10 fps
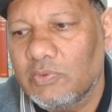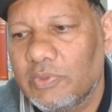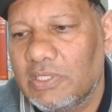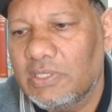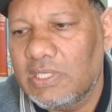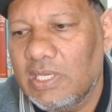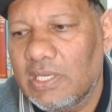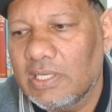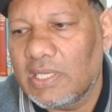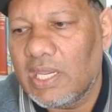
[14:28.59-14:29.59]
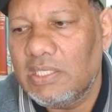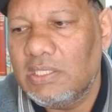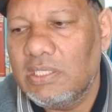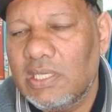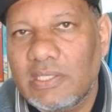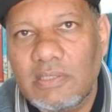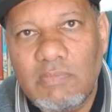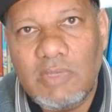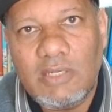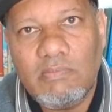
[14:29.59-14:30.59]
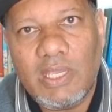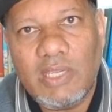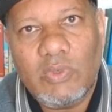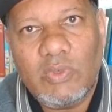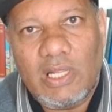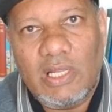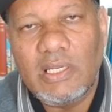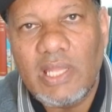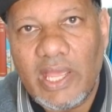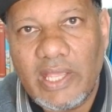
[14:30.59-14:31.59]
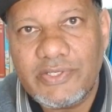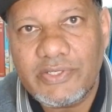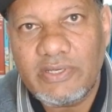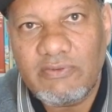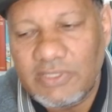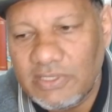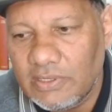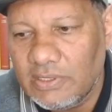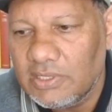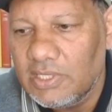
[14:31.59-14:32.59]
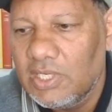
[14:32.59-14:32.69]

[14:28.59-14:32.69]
where they are guiding other men by what Allah has revealed,